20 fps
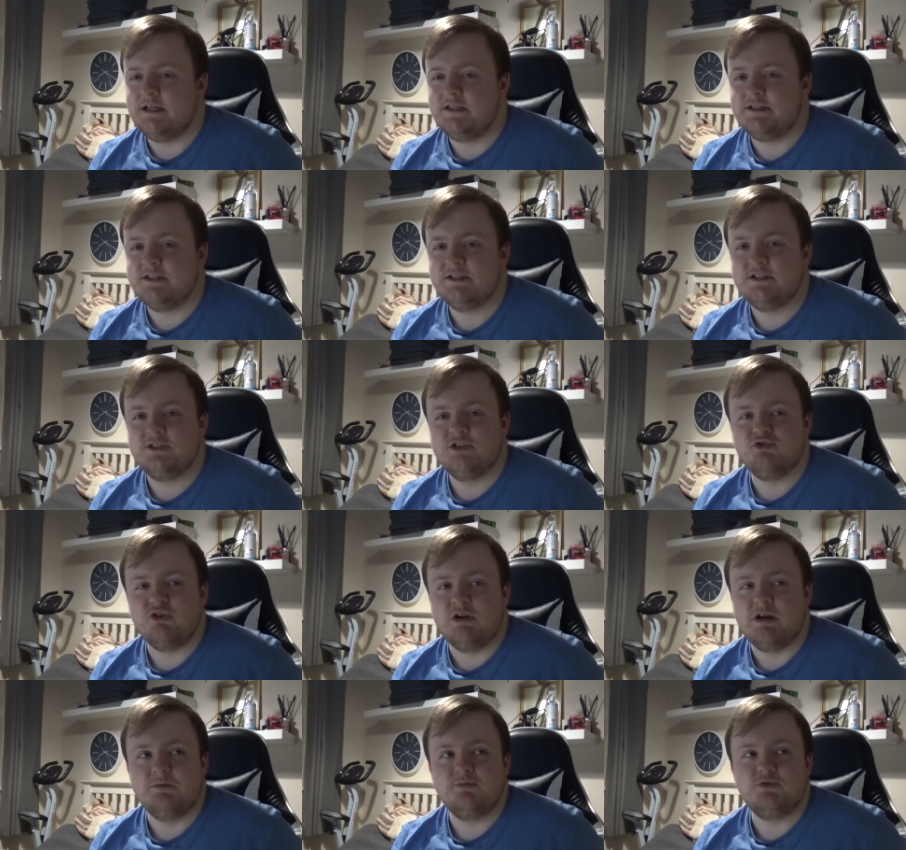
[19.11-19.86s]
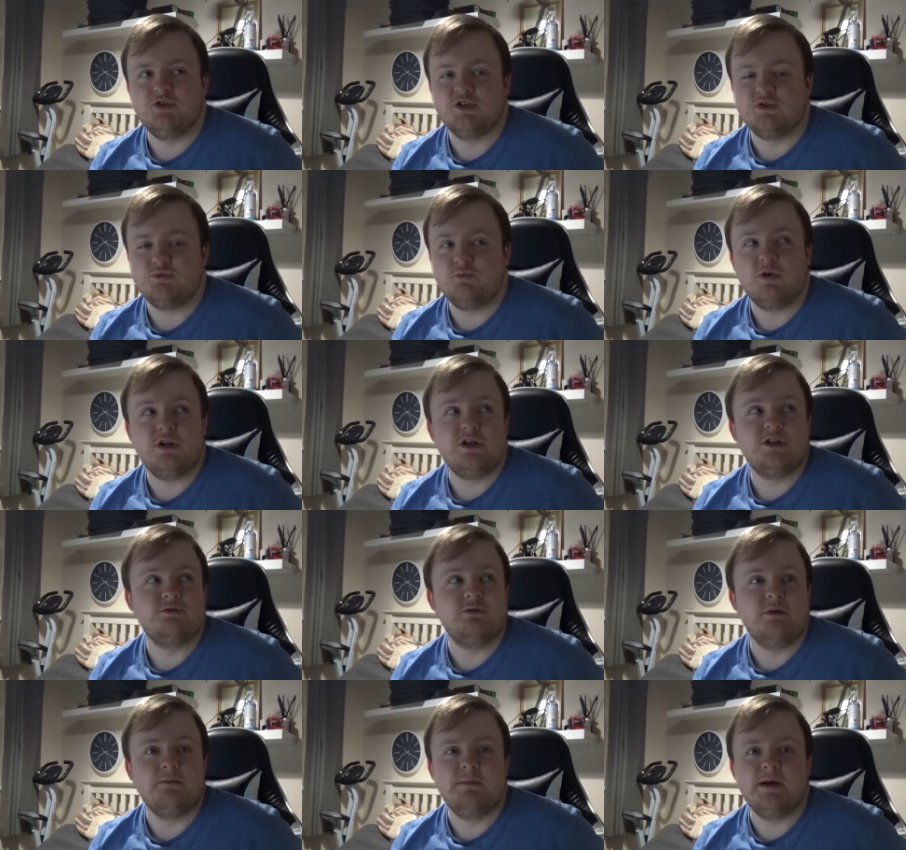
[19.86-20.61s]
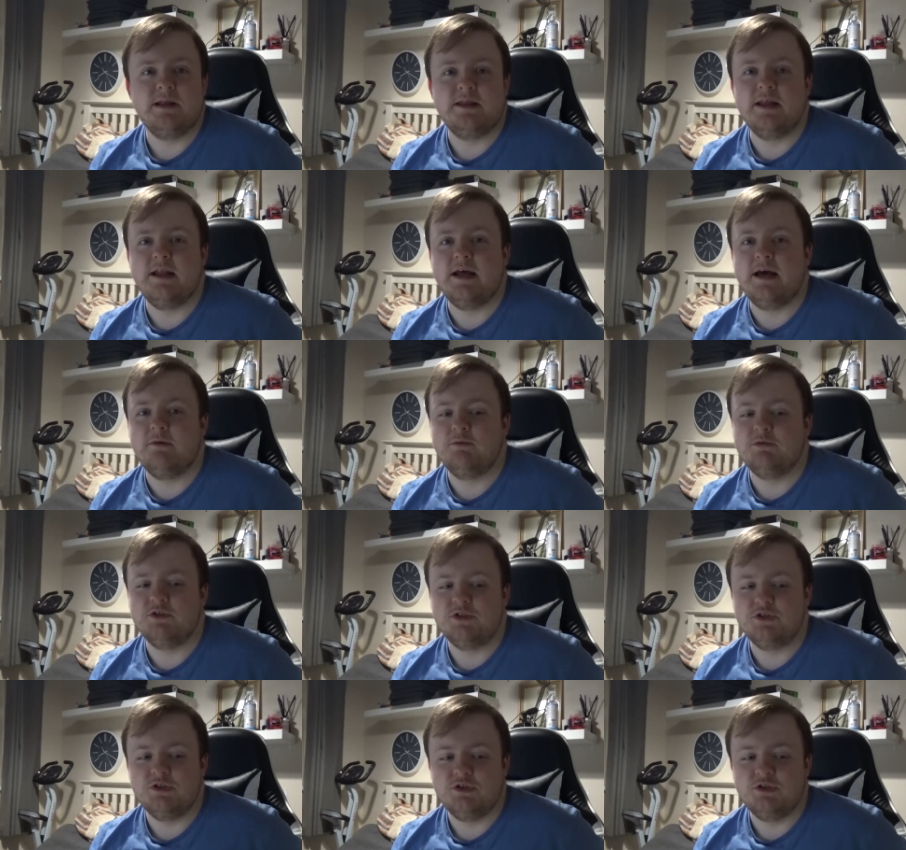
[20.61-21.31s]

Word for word: straight up just wanted to admit that I was